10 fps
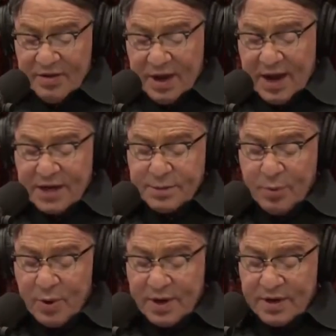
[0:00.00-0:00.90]
The last
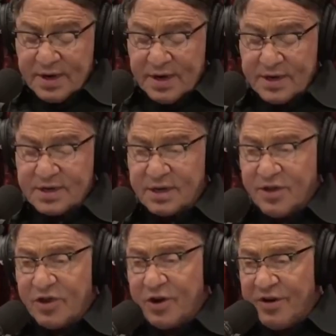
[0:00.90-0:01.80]
point is
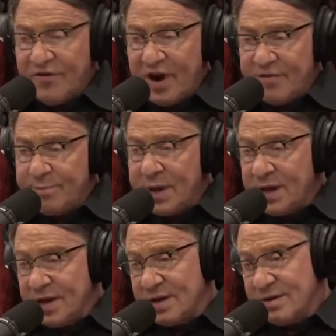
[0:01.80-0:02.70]
35
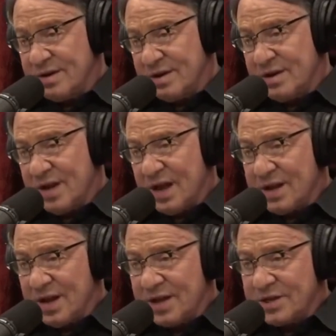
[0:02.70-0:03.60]
billion
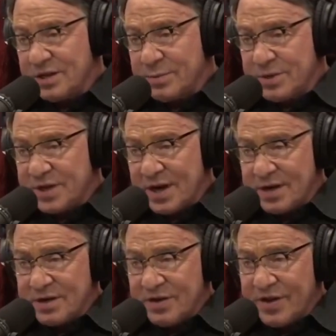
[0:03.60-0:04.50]
calculations per
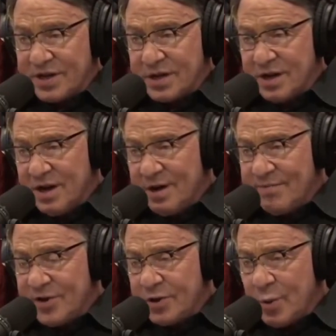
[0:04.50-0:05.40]
second. So there's a
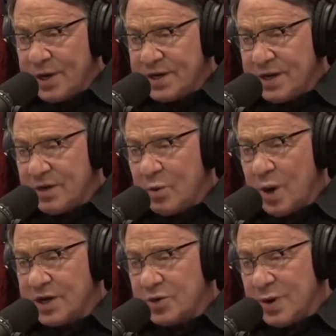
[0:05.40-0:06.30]
20
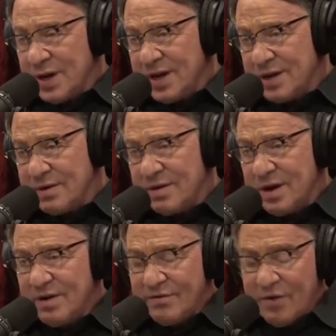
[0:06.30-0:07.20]
quadrillion
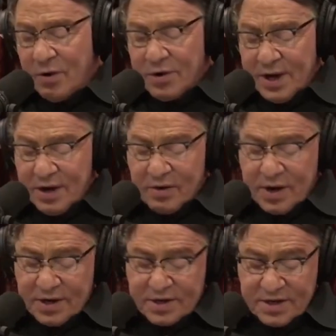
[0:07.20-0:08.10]
fold
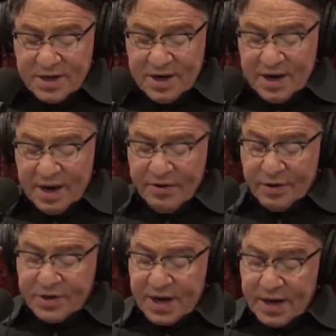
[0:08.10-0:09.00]
increase in
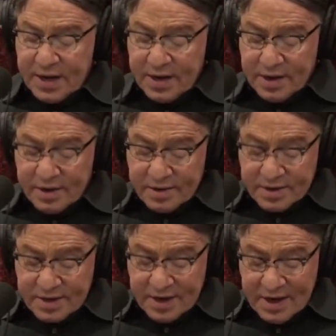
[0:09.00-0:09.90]
those 80
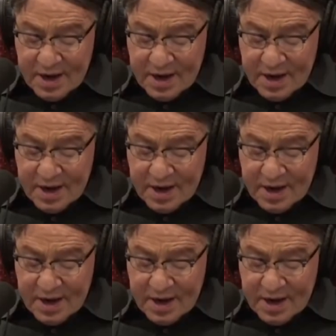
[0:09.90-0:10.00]
years.